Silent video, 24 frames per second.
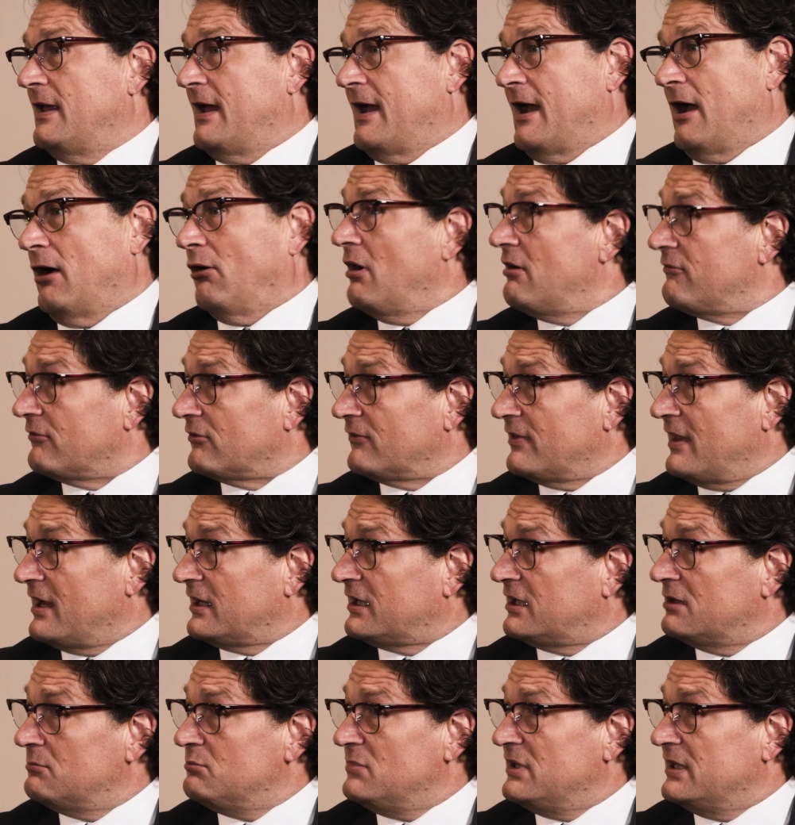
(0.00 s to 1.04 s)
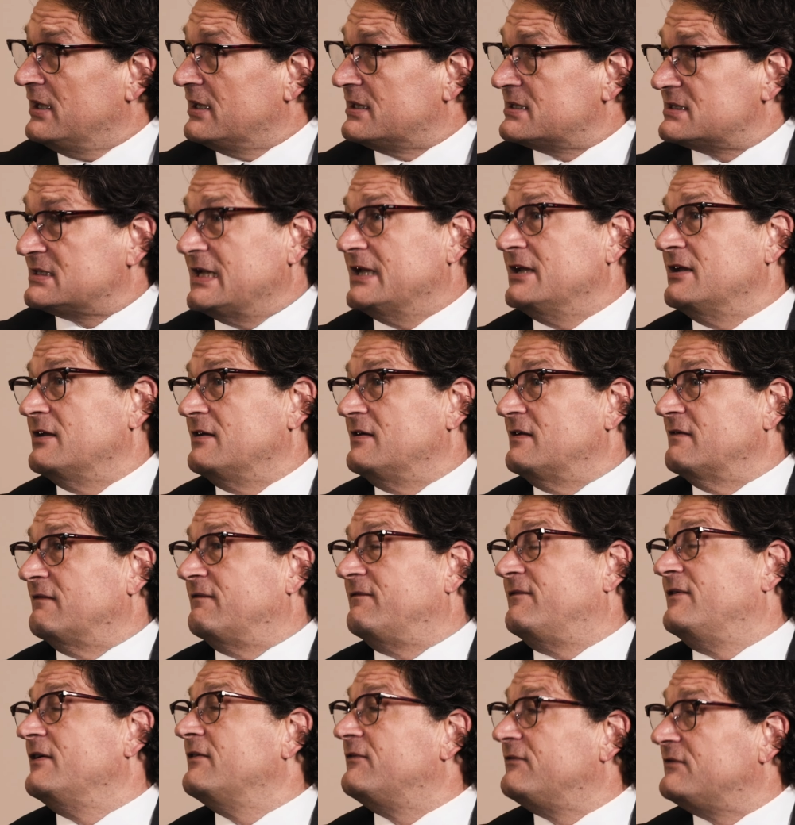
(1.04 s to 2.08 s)
However, that can be extended to
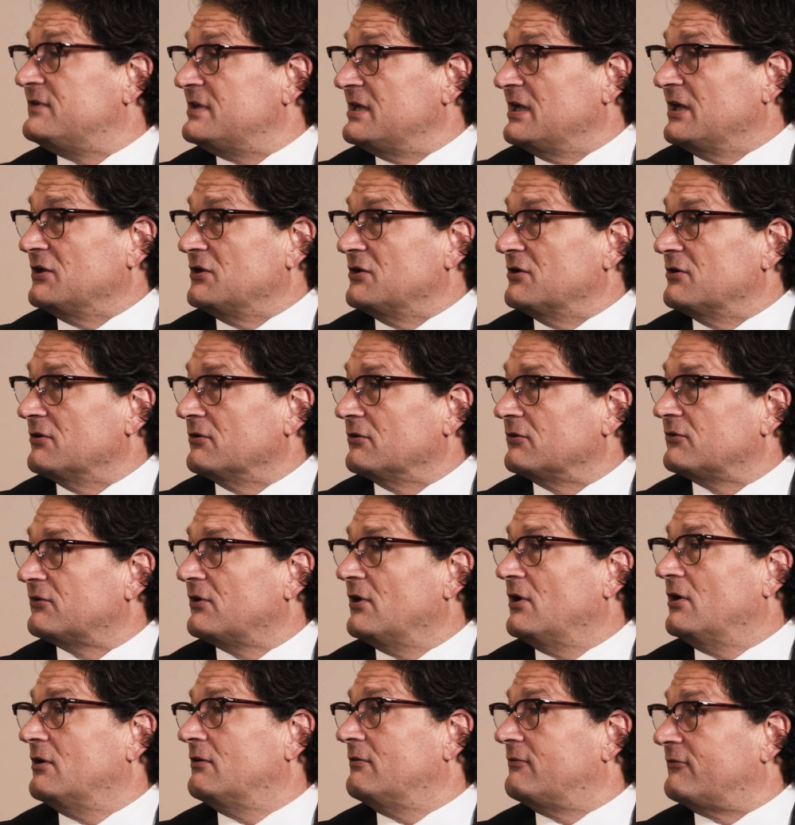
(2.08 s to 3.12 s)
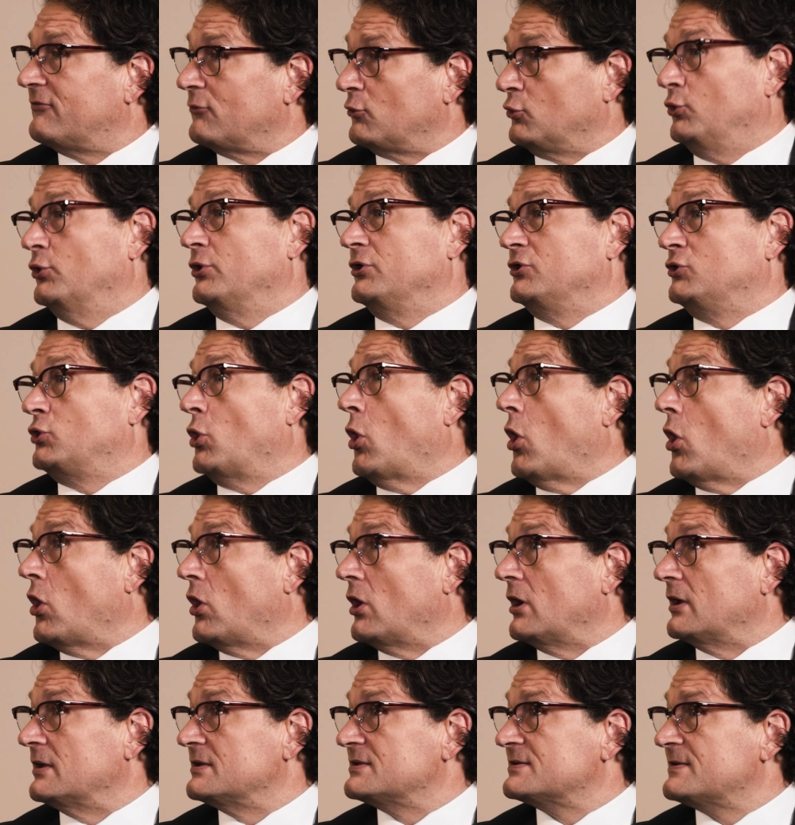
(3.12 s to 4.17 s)
15 years for good
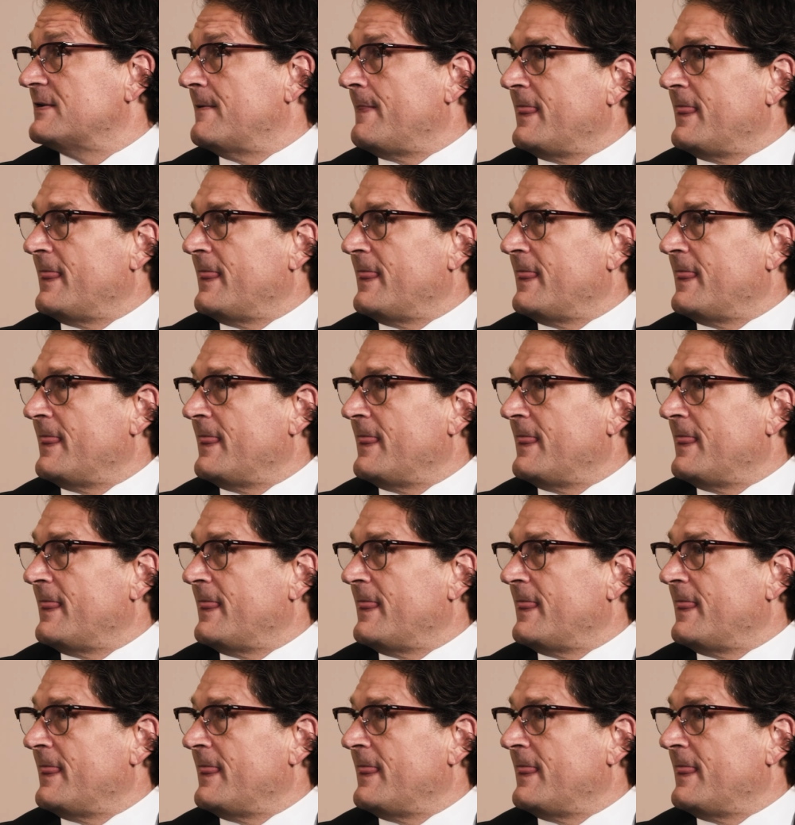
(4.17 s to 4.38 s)
cause.